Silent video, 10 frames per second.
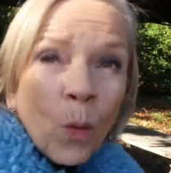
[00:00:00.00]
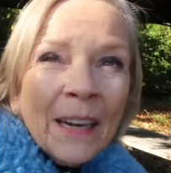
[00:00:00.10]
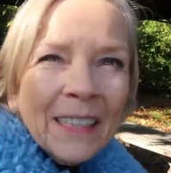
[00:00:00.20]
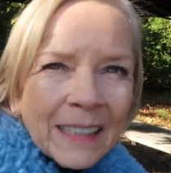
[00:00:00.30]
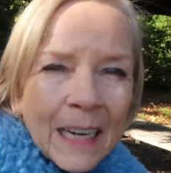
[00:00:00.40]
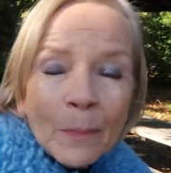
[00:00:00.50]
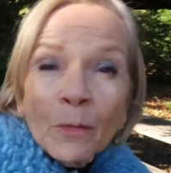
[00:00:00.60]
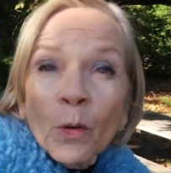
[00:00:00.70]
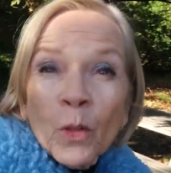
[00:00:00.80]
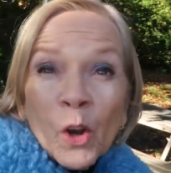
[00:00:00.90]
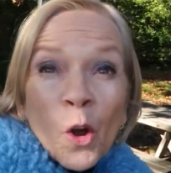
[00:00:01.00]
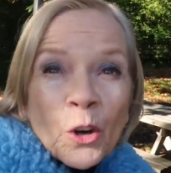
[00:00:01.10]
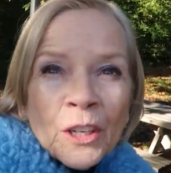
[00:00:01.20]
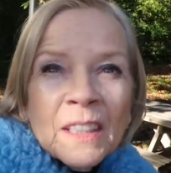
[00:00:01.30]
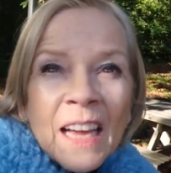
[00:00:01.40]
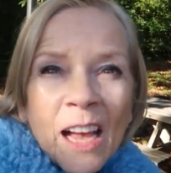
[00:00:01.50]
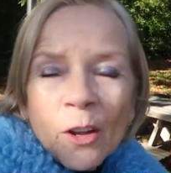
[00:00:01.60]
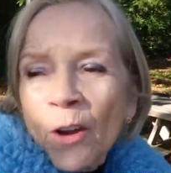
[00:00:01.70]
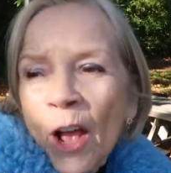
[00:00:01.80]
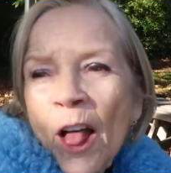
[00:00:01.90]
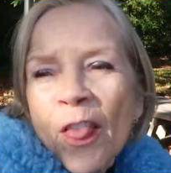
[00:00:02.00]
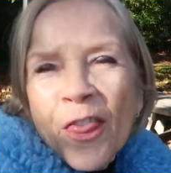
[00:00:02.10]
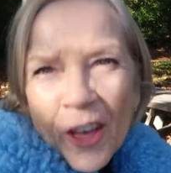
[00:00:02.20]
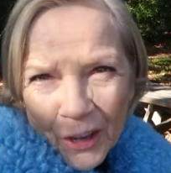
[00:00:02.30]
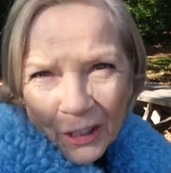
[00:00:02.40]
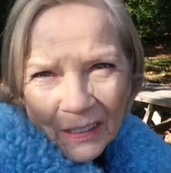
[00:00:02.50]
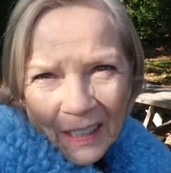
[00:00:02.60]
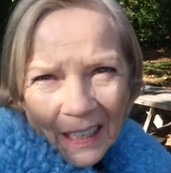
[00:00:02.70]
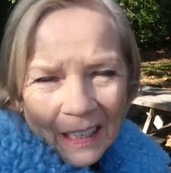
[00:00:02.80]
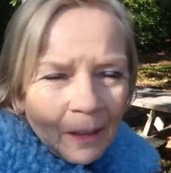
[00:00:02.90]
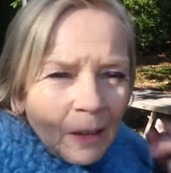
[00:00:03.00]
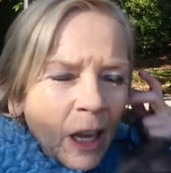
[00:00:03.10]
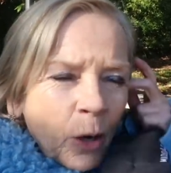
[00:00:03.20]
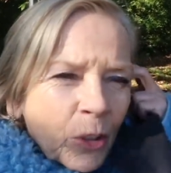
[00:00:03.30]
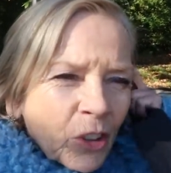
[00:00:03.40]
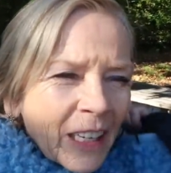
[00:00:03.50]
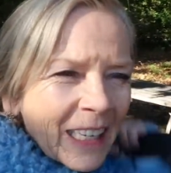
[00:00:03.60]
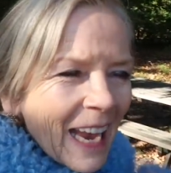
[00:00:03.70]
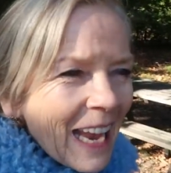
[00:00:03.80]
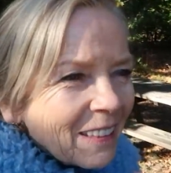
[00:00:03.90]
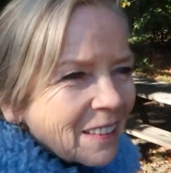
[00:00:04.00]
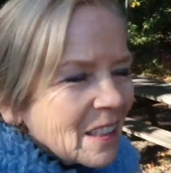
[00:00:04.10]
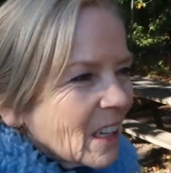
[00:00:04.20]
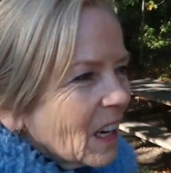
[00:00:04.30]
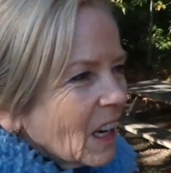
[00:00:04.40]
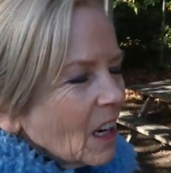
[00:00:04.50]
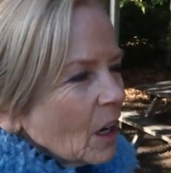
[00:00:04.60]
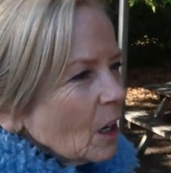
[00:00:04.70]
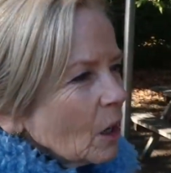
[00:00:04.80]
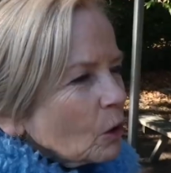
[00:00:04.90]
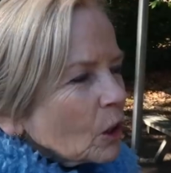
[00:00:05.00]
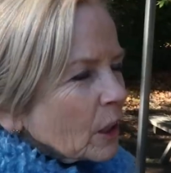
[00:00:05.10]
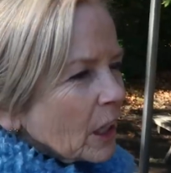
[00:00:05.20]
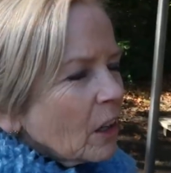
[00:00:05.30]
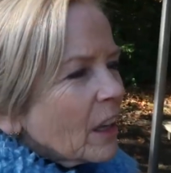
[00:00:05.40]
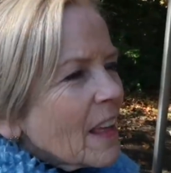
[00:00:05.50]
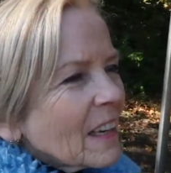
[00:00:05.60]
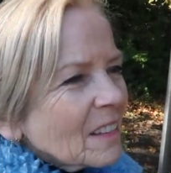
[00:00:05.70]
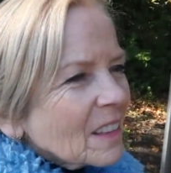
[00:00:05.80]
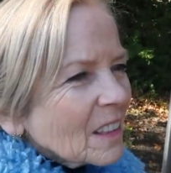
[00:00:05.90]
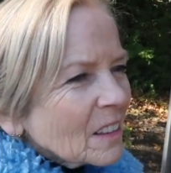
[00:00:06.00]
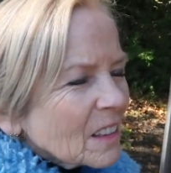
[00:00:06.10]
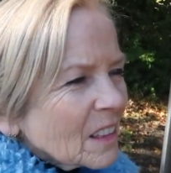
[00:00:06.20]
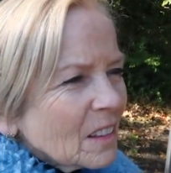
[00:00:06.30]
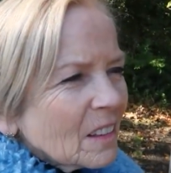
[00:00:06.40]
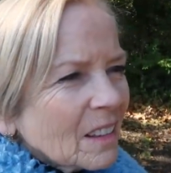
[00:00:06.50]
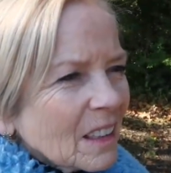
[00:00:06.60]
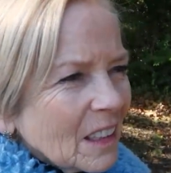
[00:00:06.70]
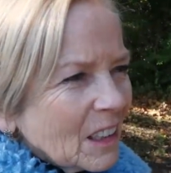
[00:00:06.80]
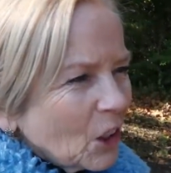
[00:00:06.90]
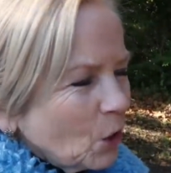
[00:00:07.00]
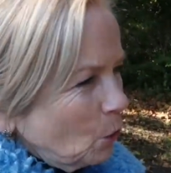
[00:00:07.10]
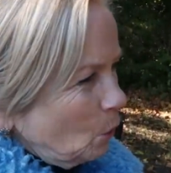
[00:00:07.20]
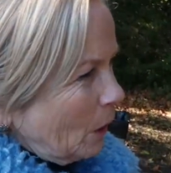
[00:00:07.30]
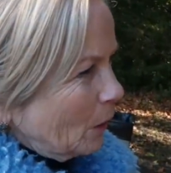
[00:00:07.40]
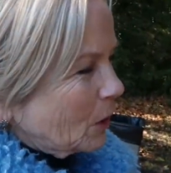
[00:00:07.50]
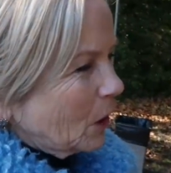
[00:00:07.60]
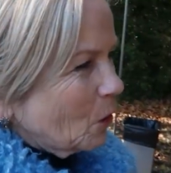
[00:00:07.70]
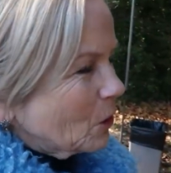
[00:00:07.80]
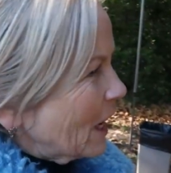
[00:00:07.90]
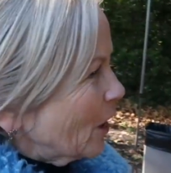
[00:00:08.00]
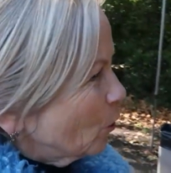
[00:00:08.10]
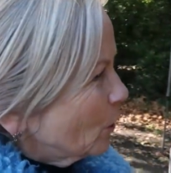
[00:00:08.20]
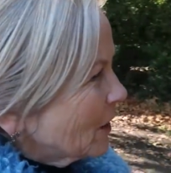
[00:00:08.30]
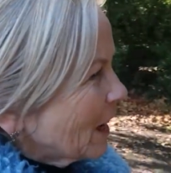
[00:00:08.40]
Wednesday before the lockdown Thursday, which I guess, can I then still see you after lockdown, or is